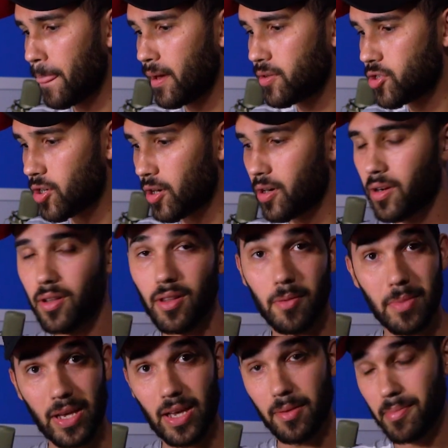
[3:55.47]
Sure, let
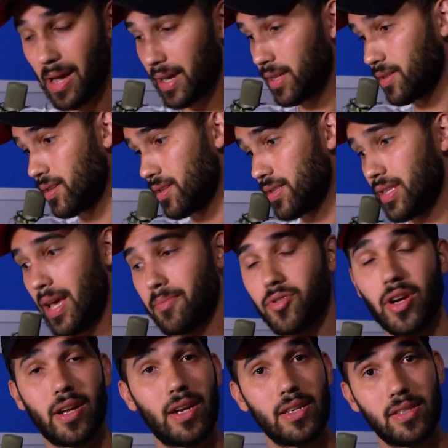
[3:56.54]
me get back into the
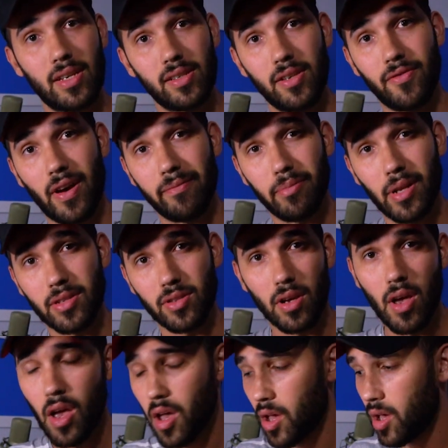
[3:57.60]
Snapdragon 865 Plus.
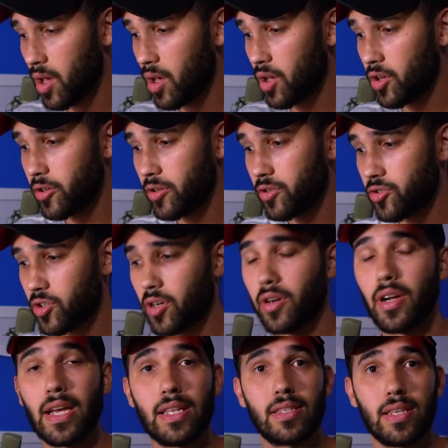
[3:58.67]
Sure,
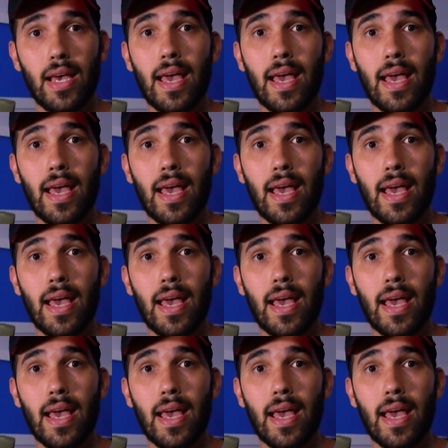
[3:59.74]
it's